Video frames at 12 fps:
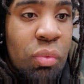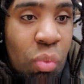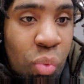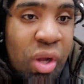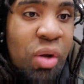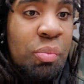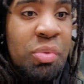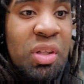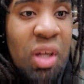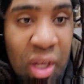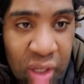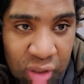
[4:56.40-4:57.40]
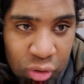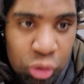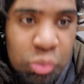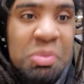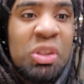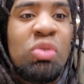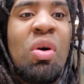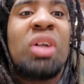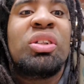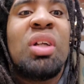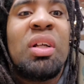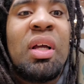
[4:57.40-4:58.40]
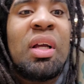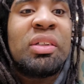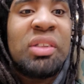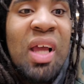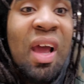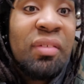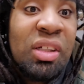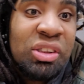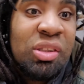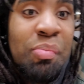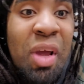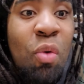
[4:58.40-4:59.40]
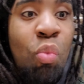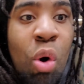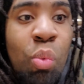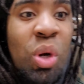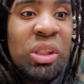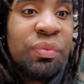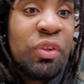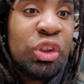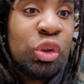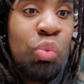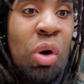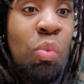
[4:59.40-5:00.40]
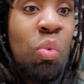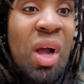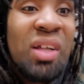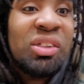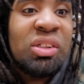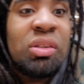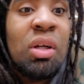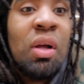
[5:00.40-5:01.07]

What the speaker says: way this will be squashed is to have this debate, One West versus One West.